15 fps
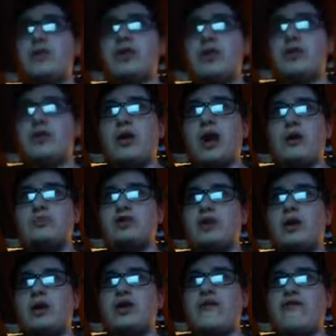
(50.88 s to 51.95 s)
are really annoying. I'm
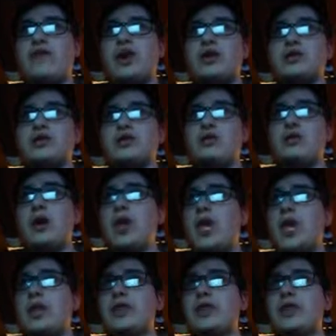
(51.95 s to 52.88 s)
trying to find you